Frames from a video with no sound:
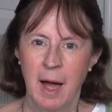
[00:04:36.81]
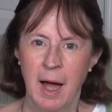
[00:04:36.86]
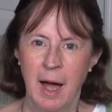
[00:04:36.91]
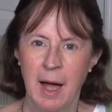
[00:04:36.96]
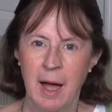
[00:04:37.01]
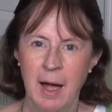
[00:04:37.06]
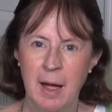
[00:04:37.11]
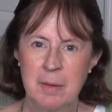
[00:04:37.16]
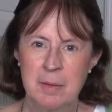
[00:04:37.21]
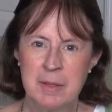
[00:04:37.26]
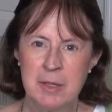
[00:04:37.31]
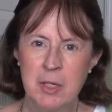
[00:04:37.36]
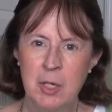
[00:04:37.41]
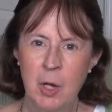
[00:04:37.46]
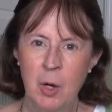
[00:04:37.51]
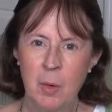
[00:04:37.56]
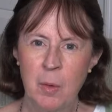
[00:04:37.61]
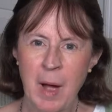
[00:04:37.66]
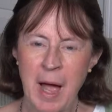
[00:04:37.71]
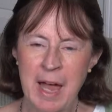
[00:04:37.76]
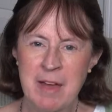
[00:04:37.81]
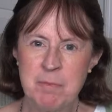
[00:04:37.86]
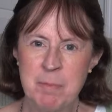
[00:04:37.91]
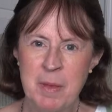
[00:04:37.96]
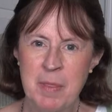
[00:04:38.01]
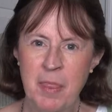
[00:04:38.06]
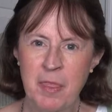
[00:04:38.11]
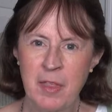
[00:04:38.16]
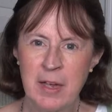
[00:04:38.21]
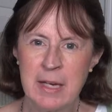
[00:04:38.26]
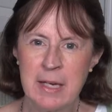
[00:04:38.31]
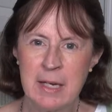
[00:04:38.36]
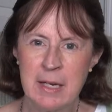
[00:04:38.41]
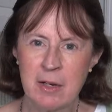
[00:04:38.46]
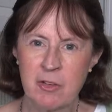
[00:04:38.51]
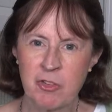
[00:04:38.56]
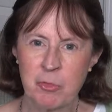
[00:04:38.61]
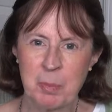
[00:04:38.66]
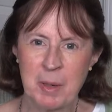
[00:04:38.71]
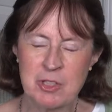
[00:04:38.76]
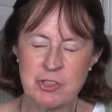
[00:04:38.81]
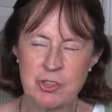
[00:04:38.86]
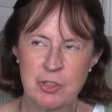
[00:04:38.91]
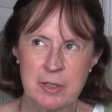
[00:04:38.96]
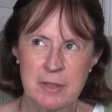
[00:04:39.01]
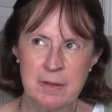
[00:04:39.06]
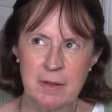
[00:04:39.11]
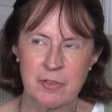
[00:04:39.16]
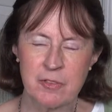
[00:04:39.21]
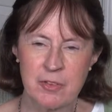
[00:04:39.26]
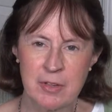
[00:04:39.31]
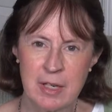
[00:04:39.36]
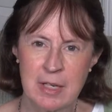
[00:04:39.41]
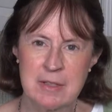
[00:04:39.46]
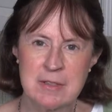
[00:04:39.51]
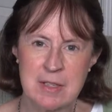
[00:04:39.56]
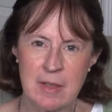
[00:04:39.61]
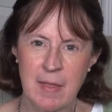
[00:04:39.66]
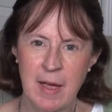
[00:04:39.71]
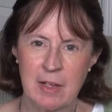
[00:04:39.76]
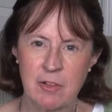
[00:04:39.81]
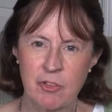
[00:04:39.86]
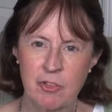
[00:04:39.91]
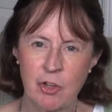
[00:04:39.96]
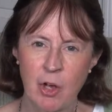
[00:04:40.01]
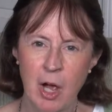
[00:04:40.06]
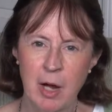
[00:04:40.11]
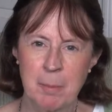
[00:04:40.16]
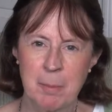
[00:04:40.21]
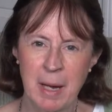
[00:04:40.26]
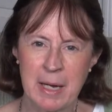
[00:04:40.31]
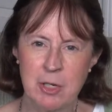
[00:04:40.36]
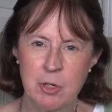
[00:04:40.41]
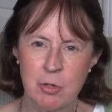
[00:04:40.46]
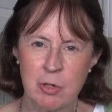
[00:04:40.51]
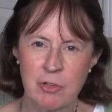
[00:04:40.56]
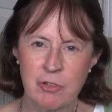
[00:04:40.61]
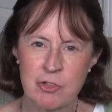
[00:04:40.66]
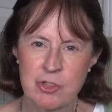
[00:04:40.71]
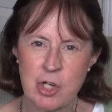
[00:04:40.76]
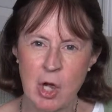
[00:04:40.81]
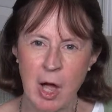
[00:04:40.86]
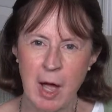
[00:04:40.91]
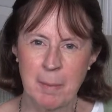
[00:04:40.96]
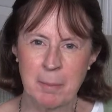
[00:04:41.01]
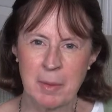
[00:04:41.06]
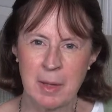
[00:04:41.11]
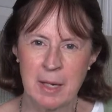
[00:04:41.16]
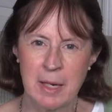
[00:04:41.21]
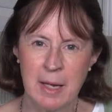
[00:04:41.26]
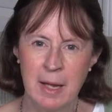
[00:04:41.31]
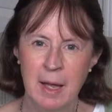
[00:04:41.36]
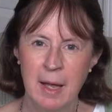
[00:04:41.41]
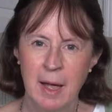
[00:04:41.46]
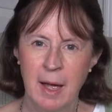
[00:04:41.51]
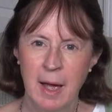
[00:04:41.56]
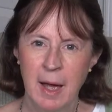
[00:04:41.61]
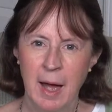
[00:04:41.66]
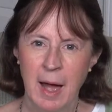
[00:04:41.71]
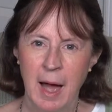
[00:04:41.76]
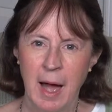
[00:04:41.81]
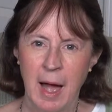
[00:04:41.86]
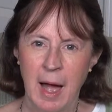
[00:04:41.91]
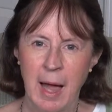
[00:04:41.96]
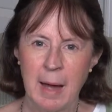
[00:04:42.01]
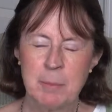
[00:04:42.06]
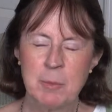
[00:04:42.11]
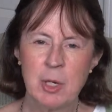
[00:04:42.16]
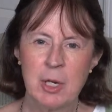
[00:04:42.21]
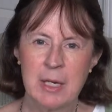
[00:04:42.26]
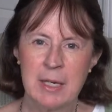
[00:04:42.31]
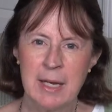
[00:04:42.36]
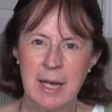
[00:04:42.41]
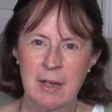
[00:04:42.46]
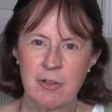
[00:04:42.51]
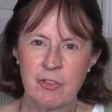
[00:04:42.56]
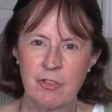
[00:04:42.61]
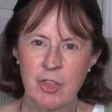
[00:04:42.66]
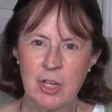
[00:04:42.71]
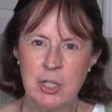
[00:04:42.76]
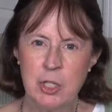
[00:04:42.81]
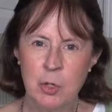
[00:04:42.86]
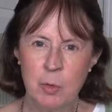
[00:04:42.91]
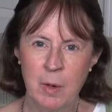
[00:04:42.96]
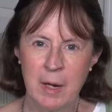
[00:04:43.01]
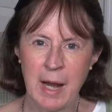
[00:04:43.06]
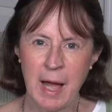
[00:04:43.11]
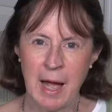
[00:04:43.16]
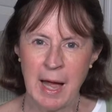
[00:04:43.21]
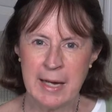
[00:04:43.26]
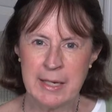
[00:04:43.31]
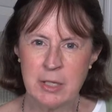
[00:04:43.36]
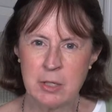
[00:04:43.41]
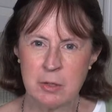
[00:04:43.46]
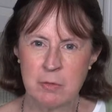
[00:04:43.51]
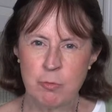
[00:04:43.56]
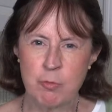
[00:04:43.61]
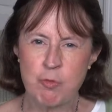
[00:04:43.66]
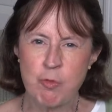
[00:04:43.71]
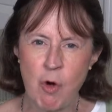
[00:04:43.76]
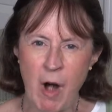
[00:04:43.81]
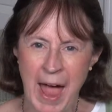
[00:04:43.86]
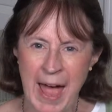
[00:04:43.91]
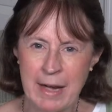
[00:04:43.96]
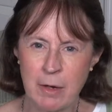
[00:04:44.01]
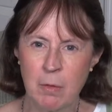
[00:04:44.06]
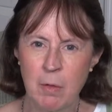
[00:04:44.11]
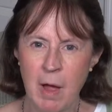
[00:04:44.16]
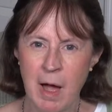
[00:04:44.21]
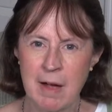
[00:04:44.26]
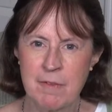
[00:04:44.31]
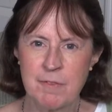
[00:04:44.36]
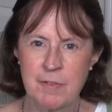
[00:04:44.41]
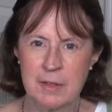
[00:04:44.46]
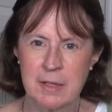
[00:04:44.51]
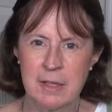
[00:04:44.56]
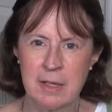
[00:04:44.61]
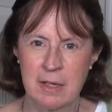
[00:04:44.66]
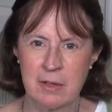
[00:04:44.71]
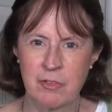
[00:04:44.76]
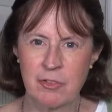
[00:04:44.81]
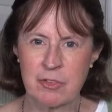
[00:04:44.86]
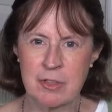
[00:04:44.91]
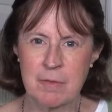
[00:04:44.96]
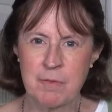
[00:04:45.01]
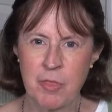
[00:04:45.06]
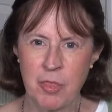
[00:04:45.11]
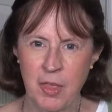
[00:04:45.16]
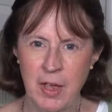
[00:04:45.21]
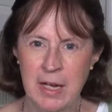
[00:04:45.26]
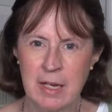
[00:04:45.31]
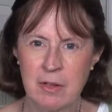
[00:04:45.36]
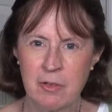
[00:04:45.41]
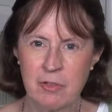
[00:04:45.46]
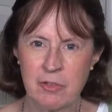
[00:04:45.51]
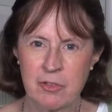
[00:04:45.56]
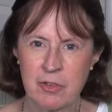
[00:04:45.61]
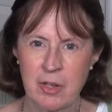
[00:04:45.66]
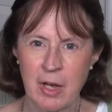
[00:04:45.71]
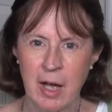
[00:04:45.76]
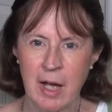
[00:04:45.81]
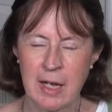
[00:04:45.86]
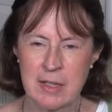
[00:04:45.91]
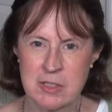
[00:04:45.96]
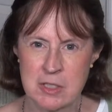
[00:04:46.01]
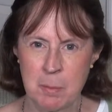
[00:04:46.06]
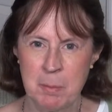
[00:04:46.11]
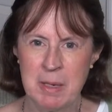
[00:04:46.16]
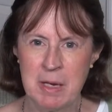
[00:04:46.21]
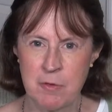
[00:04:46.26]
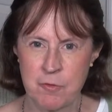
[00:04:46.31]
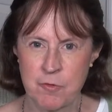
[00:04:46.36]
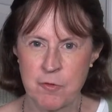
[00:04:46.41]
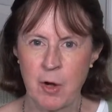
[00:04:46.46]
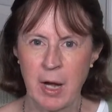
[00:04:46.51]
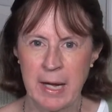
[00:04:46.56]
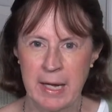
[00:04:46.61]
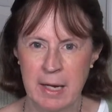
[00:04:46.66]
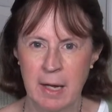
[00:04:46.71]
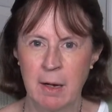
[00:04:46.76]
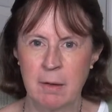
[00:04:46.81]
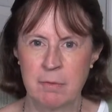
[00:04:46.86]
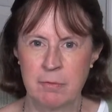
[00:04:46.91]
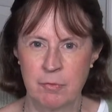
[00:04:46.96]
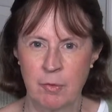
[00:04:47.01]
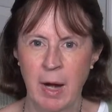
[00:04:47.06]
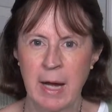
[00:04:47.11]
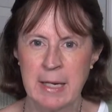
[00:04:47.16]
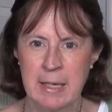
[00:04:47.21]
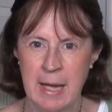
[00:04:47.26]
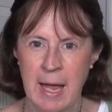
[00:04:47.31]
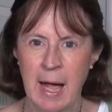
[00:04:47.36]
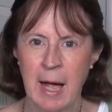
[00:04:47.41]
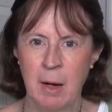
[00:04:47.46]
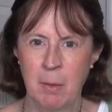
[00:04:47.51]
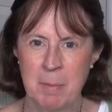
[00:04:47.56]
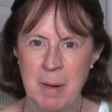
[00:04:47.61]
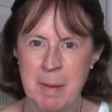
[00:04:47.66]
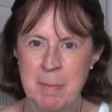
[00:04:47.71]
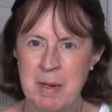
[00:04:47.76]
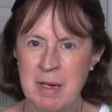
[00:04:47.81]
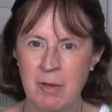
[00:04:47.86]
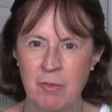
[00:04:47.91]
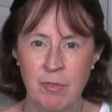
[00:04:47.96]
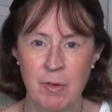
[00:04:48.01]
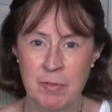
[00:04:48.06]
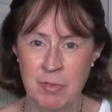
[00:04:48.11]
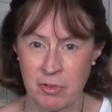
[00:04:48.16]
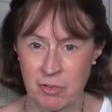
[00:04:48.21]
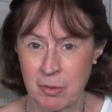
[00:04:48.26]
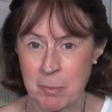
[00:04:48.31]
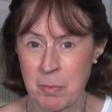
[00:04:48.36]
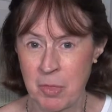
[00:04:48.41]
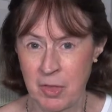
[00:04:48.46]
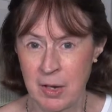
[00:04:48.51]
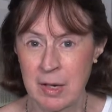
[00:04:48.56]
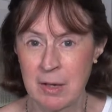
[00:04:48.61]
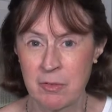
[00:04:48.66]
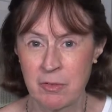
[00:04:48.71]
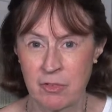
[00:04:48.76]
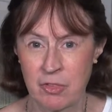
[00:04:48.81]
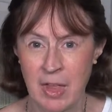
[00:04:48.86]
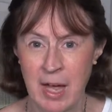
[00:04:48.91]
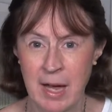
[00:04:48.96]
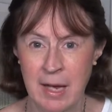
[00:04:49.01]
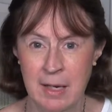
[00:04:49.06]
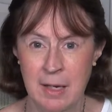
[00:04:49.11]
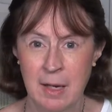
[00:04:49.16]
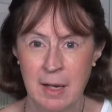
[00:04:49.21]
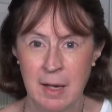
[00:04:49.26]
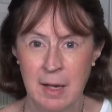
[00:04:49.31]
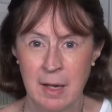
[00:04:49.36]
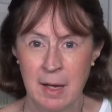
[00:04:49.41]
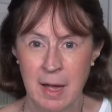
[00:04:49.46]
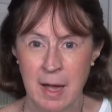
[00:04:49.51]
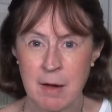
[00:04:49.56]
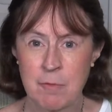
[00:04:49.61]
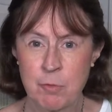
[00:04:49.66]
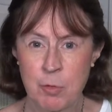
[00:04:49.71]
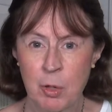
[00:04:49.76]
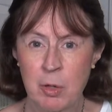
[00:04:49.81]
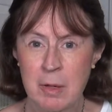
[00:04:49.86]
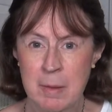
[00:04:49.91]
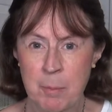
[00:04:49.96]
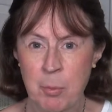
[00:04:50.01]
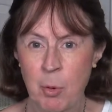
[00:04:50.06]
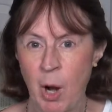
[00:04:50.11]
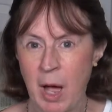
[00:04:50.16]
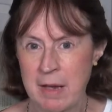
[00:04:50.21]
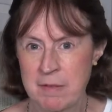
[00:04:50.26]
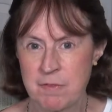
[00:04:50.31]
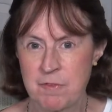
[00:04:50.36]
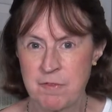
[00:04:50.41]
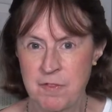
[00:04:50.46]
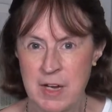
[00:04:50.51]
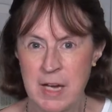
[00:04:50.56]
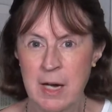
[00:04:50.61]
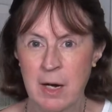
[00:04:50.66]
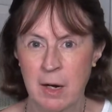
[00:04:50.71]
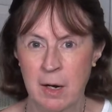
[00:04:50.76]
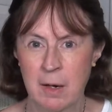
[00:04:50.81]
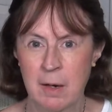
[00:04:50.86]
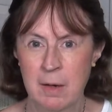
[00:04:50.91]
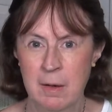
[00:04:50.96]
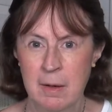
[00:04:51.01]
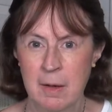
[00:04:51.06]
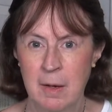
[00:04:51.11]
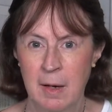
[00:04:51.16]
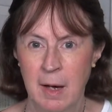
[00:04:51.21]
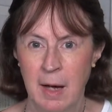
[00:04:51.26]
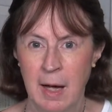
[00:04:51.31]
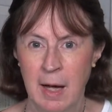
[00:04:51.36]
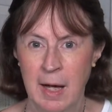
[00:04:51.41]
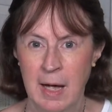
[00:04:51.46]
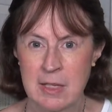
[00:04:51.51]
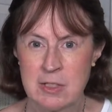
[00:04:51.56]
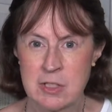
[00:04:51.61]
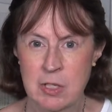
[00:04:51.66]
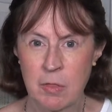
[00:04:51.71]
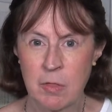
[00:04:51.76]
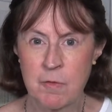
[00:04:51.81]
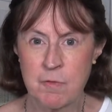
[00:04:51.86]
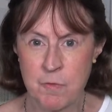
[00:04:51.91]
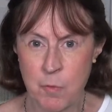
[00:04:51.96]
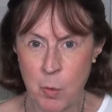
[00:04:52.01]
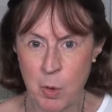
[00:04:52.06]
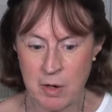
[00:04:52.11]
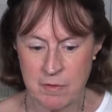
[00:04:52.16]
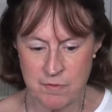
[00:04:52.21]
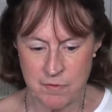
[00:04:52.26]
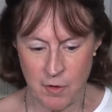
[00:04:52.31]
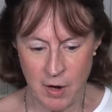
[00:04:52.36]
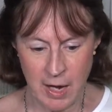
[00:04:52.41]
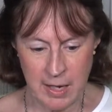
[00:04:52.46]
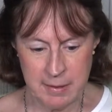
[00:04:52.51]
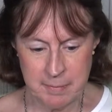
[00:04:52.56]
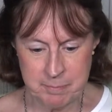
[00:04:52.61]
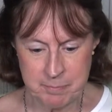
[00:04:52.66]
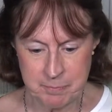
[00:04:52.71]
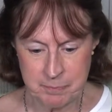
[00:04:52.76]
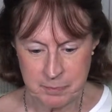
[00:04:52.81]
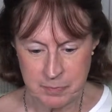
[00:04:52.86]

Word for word: Uh, you know, I've been thinking, especially listening to that song by Chris Tomlin. I'm going to guess that you and I could rattle off a list of things uh, to be afraid of right now, maybe even some things that have really brought fear uh, to the forefront.